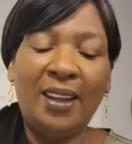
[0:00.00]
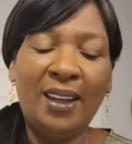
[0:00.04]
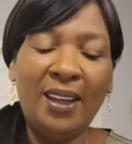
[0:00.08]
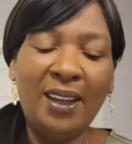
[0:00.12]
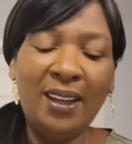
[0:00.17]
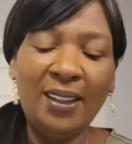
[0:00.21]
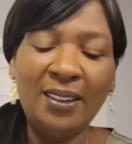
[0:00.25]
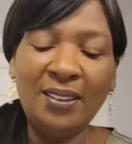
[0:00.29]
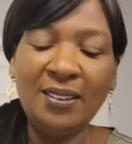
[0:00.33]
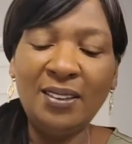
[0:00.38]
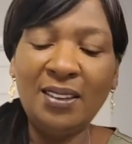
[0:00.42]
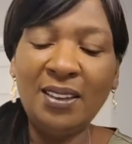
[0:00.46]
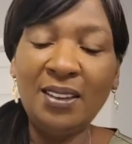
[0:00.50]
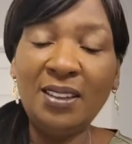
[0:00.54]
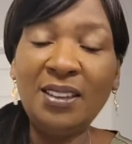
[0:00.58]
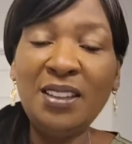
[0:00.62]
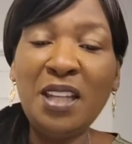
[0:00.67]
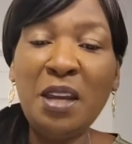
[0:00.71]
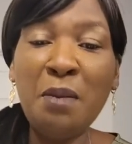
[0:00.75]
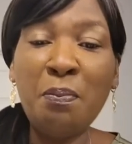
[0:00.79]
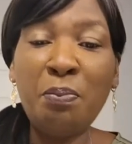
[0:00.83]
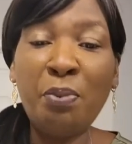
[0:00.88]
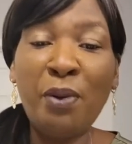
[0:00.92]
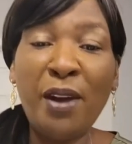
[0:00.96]
And
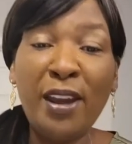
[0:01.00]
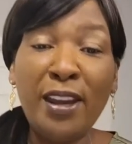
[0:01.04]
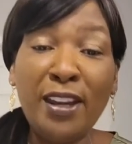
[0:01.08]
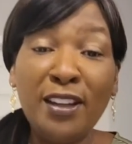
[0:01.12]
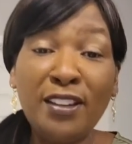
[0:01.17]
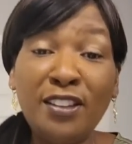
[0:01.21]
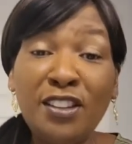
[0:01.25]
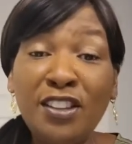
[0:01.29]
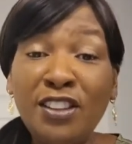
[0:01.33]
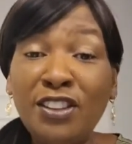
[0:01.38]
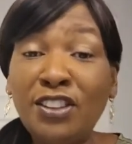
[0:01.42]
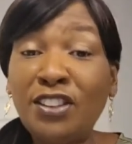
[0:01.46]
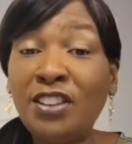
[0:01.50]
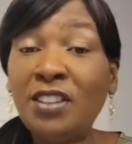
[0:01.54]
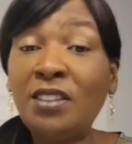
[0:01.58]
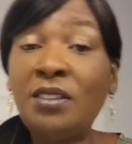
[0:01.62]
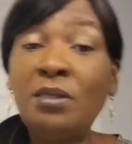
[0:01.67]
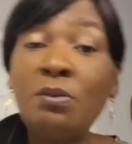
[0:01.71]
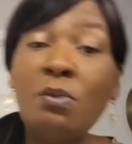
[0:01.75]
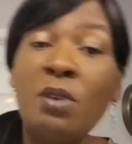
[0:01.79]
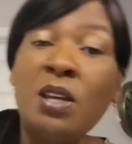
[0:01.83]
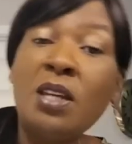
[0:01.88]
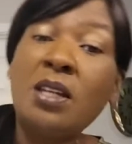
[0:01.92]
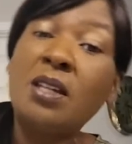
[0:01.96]
just keep praying because
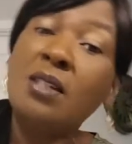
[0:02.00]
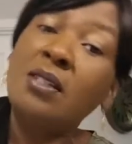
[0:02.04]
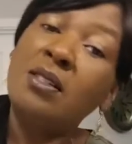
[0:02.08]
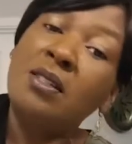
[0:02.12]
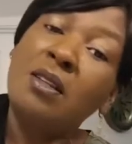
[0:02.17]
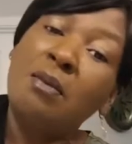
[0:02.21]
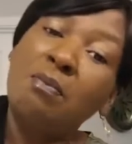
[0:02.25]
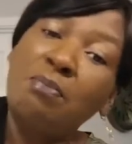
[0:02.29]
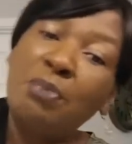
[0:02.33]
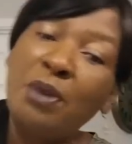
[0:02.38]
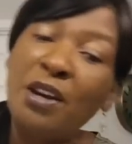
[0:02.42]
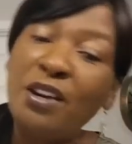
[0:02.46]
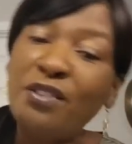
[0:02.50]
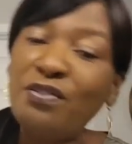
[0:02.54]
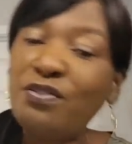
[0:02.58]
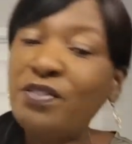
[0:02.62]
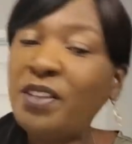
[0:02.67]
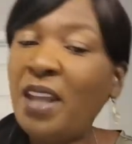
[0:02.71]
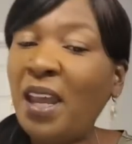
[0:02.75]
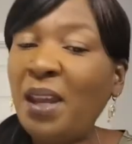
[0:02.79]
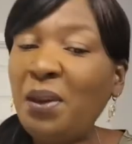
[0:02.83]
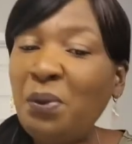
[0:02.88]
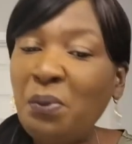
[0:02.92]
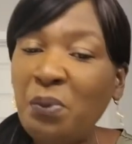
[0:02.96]
this week is the
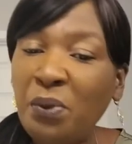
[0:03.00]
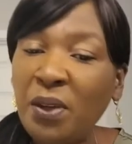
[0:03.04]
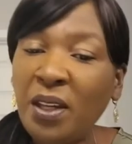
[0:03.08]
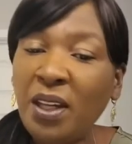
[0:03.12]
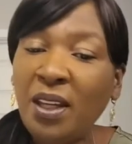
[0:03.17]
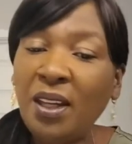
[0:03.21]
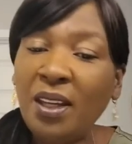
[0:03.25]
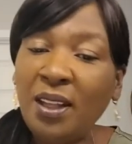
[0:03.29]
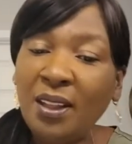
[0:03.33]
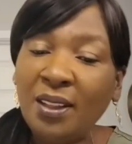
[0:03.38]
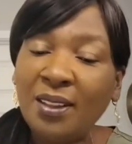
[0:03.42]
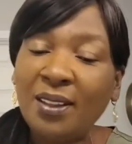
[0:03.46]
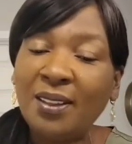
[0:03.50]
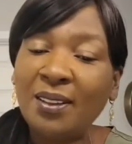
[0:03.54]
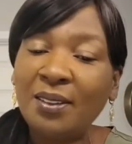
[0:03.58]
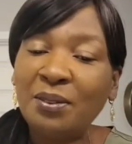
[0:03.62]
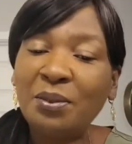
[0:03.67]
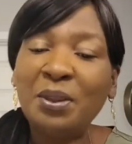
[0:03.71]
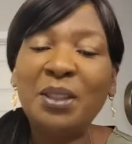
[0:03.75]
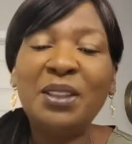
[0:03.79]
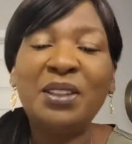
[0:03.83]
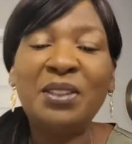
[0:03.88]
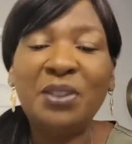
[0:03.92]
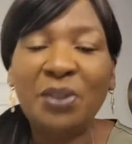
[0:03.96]
birthday week.
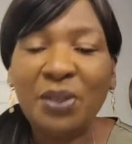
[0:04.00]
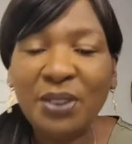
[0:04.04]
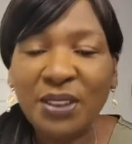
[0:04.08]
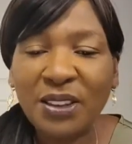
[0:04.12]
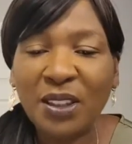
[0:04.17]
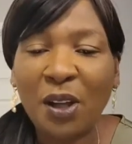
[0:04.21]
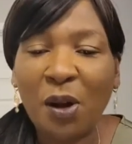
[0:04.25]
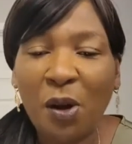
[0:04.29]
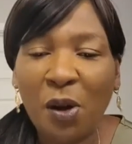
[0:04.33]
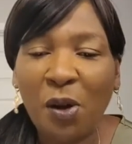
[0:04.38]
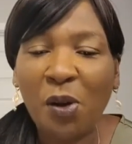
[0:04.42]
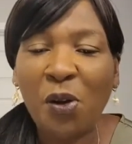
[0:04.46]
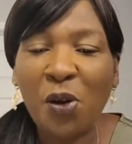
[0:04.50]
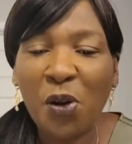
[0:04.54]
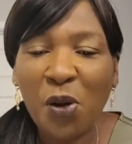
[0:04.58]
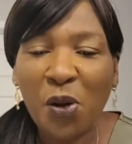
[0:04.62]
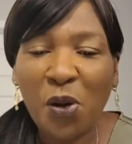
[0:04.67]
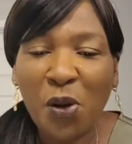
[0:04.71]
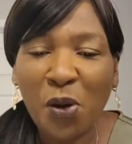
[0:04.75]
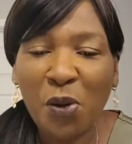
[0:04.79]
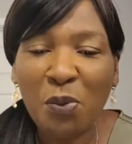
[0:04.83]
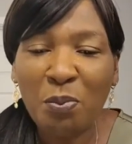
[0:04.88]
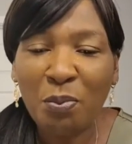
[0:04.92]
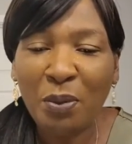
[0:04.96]
But you know, it's the
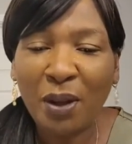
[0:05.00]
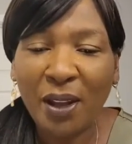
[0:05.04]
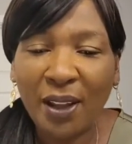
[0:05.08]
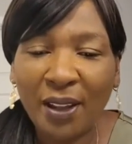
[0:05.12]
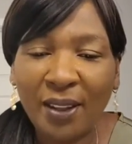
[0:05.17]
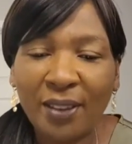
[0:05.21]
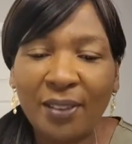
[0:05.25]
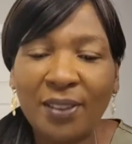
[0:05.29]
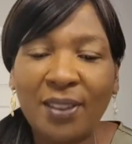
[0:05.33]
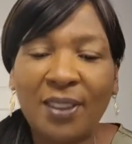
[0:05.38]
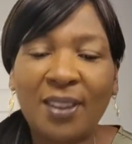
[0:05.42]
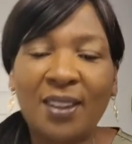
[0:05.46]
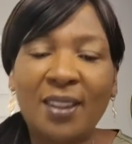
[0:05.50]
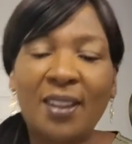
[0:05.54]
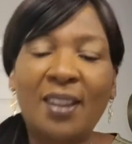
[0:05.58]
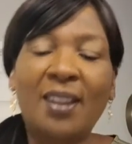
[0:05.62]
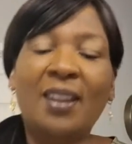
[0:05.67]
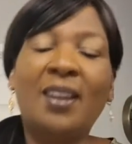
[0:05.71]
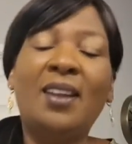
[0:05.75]
whole month.